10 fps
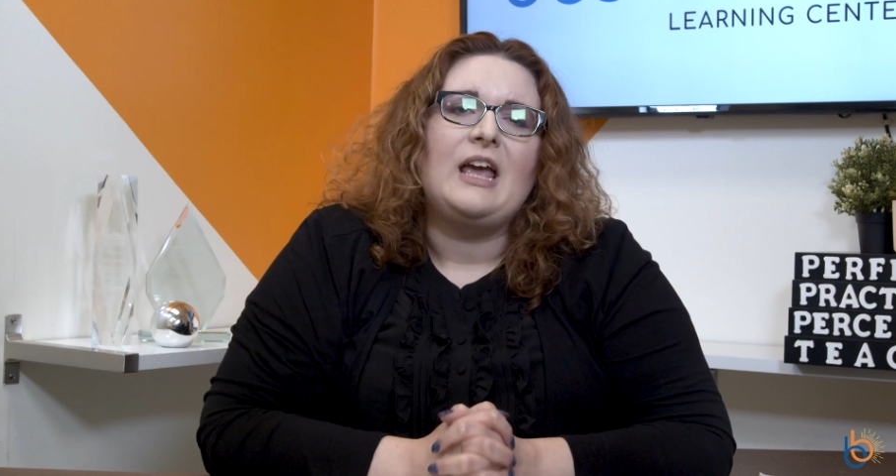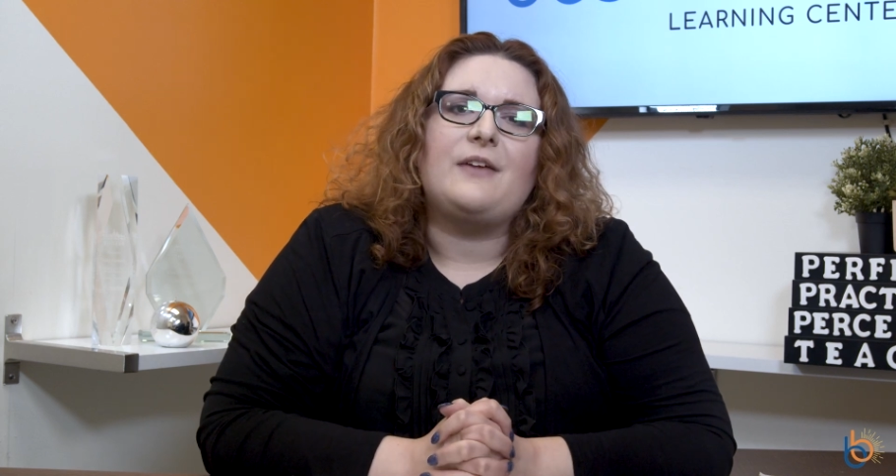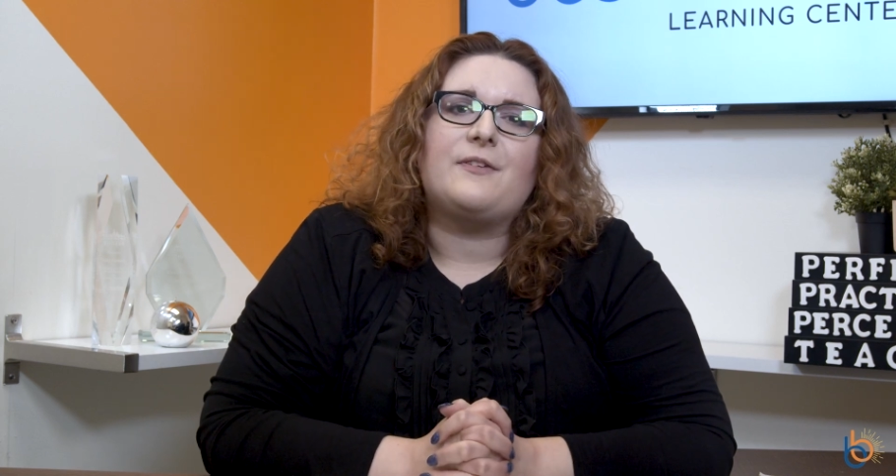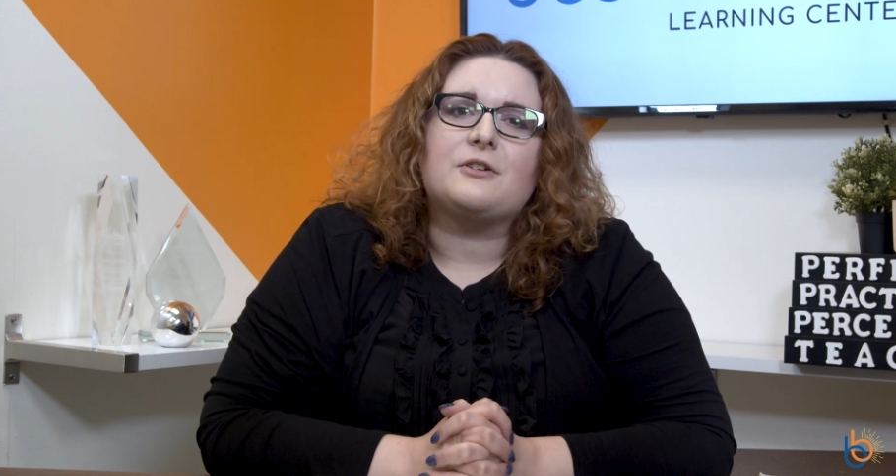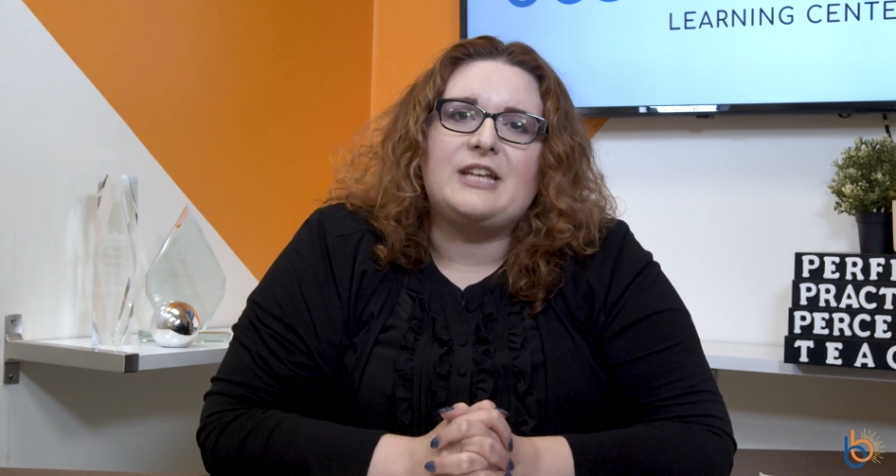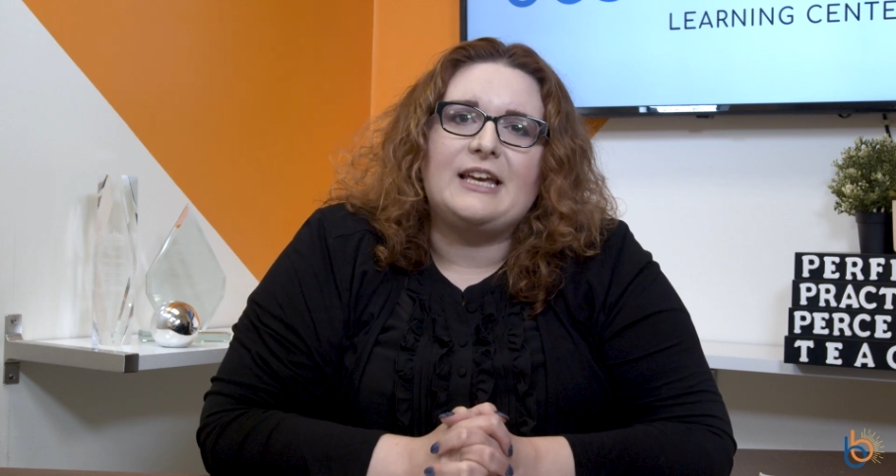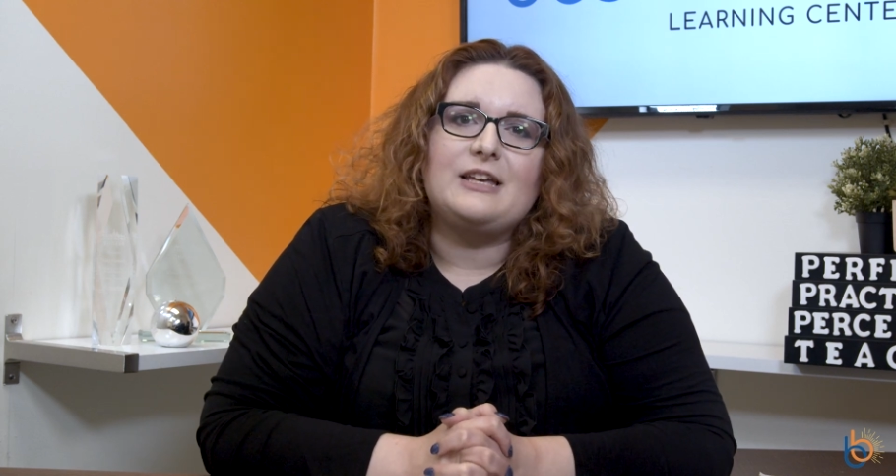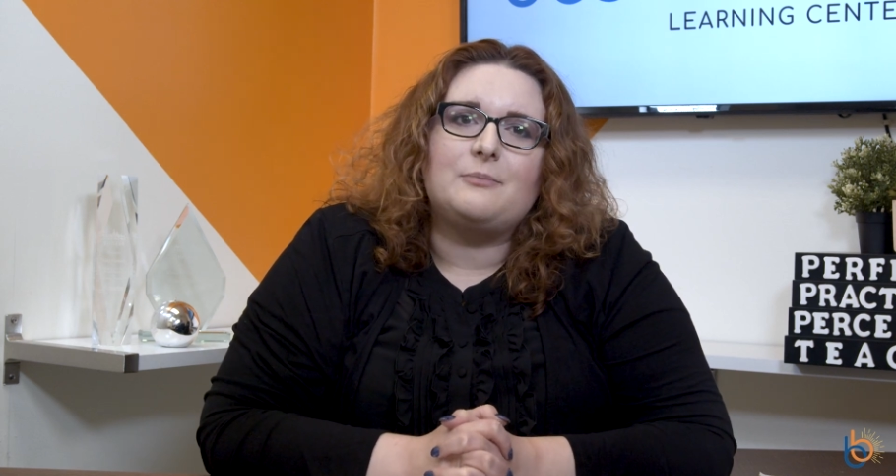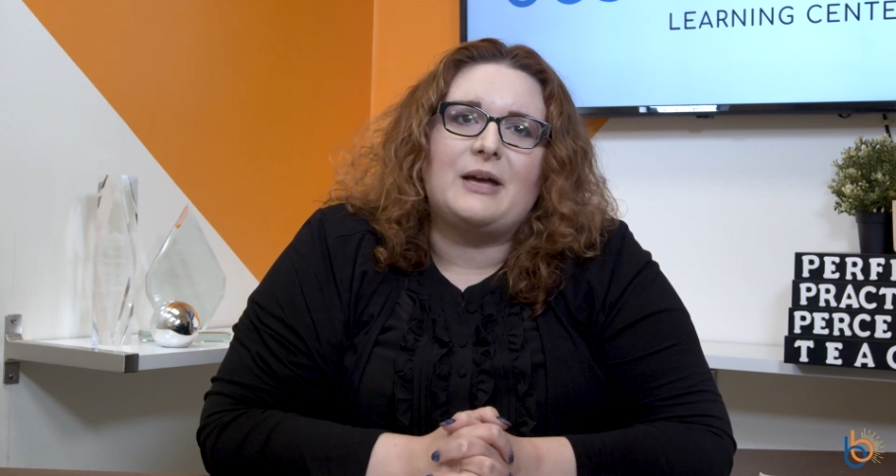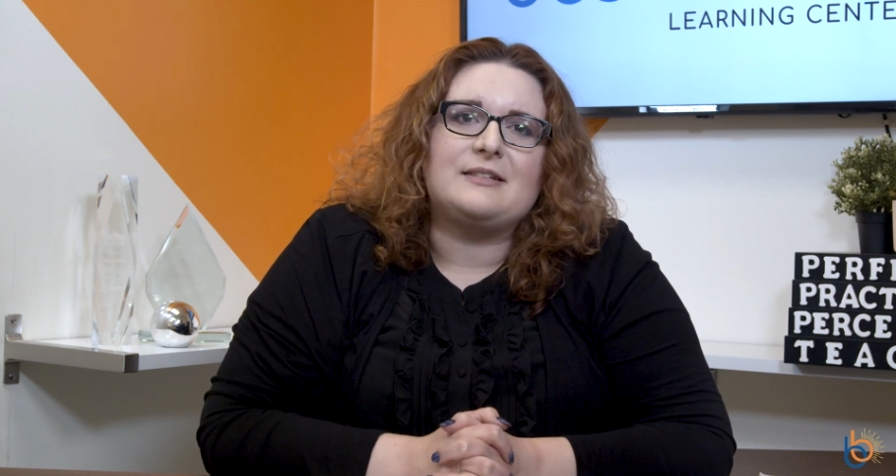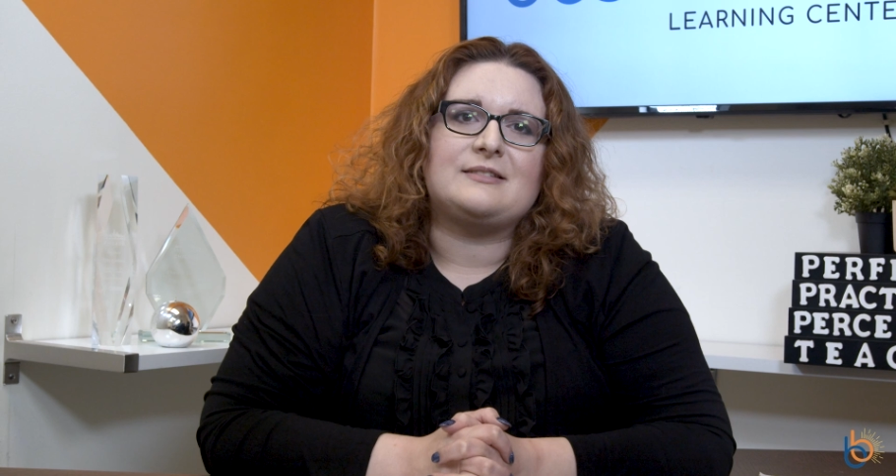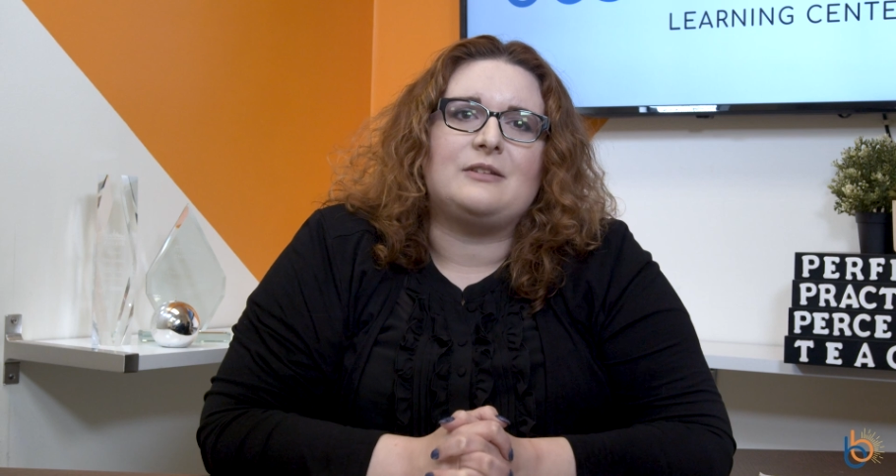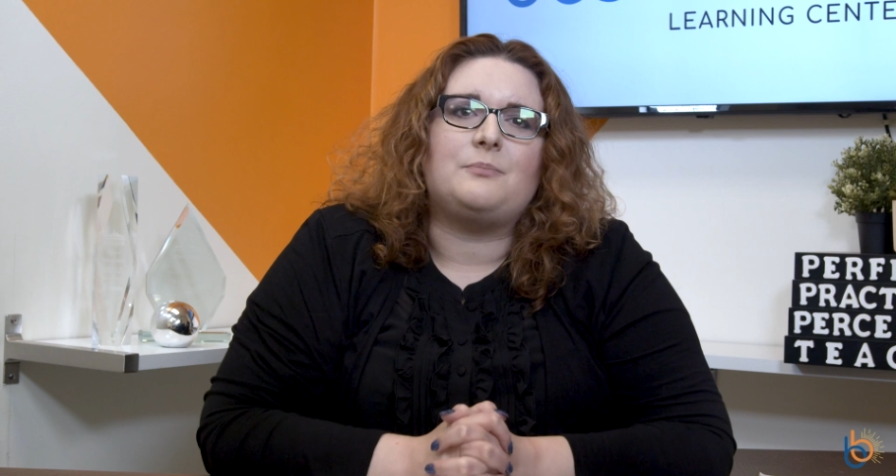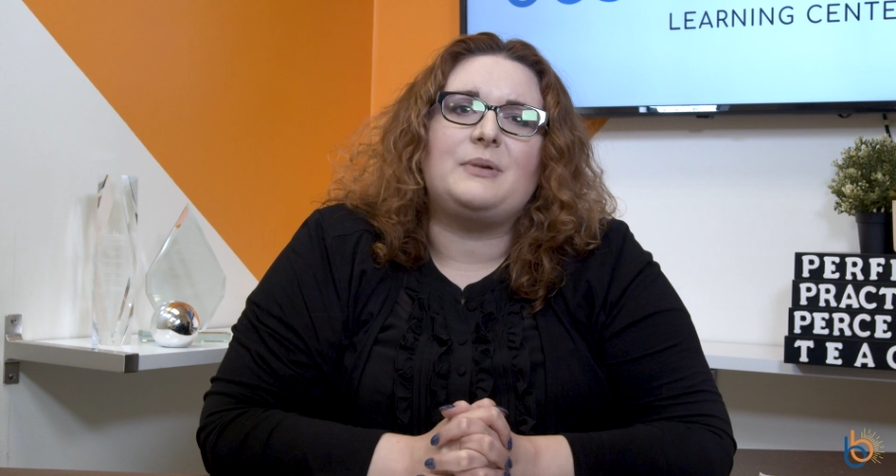If you're taking medicine,